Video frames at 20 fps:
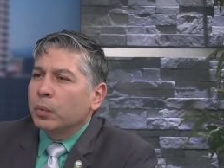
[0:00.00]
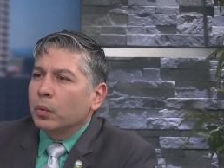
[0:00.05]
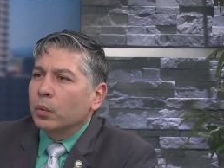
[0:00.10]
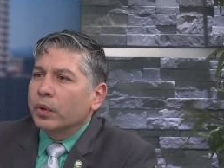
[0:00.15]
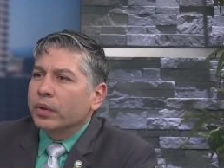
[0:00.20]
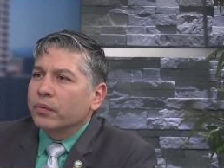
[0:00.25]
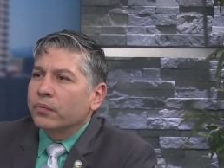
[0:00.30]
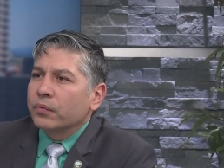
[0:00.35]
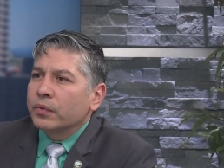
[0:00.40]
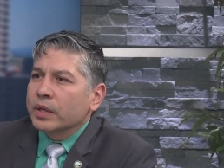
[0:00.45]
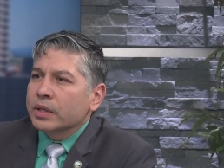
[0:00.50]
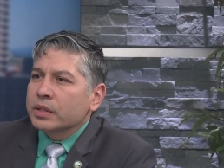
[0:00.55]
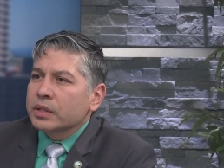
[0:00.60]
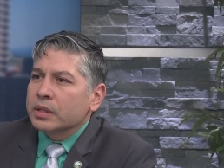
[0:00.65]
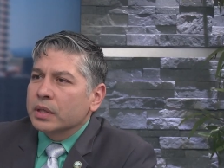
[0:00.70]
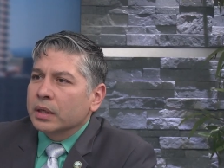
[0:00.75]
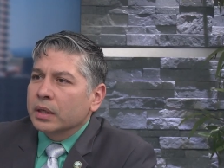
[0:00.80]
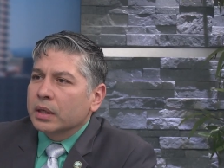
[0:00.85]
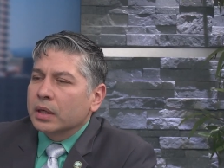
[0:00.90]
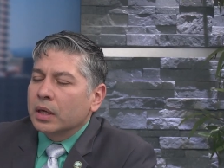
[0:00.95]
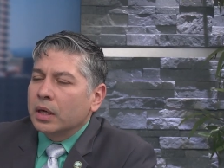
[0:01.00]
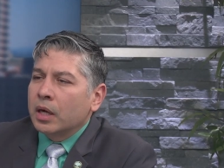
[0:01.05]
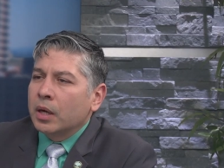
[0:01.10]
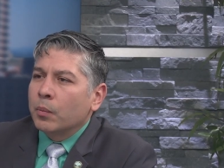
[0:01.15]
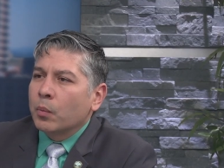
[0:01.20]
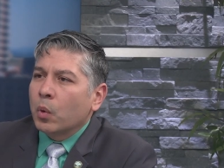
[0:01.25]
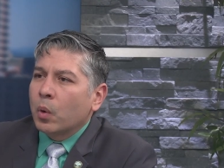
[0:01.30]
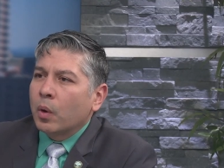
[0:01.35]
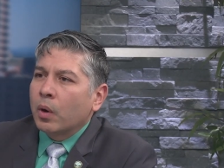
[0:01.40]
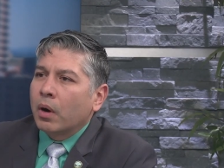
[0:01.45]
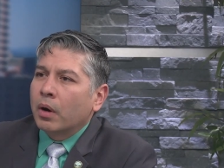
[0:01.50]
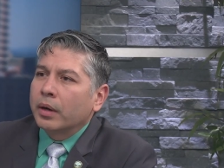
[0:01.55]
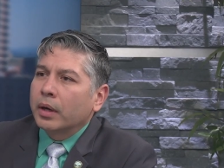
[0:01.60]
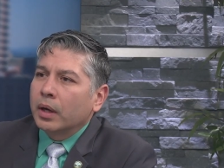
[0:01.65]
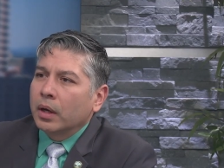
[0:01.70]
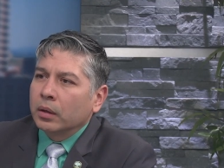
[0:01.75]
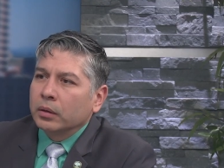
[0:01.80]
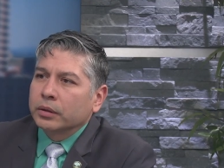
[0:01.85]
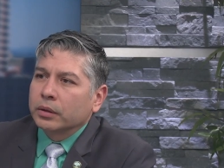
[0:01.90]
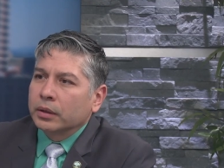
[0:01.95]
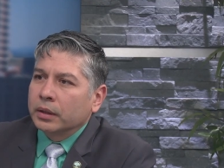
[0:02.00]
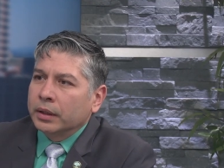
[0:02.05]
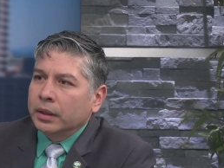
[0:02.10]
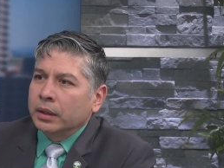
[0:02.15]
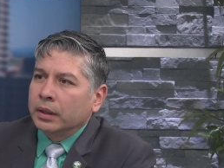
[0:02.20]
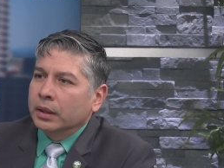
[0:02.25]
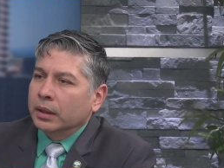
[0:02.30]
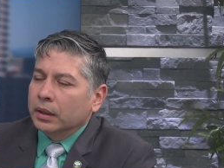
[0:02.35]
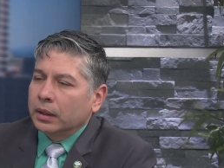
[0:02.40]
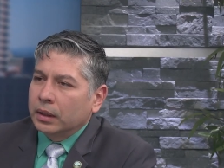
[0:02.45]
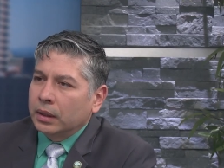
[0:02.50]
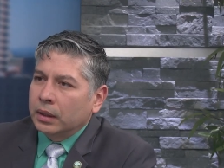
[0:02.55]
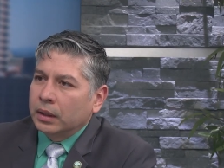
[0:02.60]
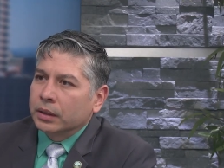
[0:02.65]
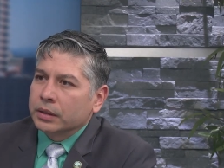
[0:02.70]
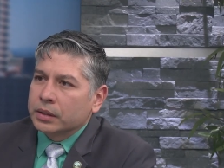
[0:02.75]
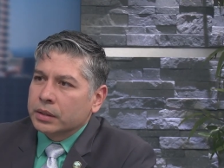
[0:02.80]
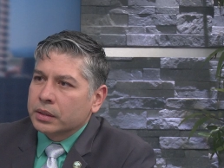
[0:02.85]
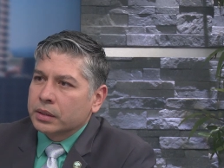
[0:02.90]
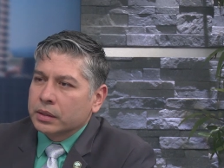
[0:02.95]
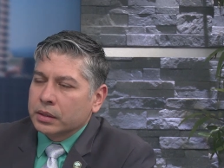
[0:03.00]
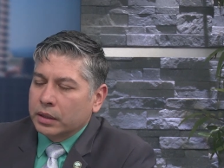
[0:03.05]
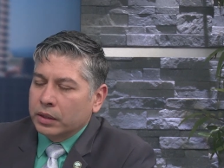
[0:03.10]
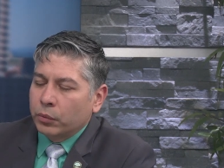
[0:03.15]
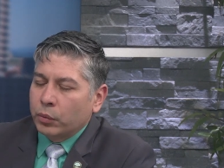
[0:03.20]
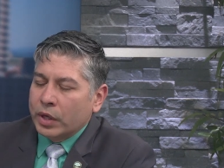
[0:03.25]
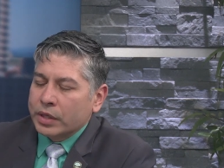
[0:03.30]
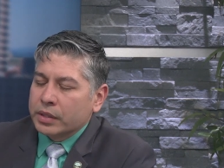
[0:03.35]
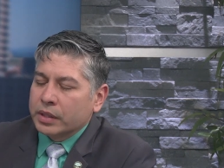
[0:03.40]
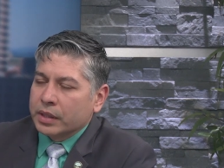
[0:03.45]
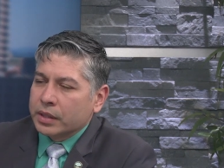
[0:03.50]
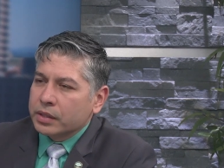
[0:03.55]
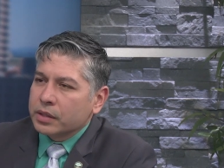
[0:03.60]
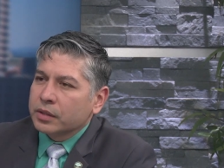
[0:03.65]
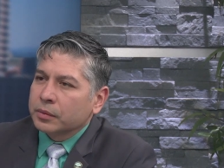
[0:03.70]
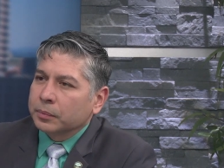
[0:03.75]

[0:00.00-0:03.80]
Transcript: with a fixed income or our elderly residents?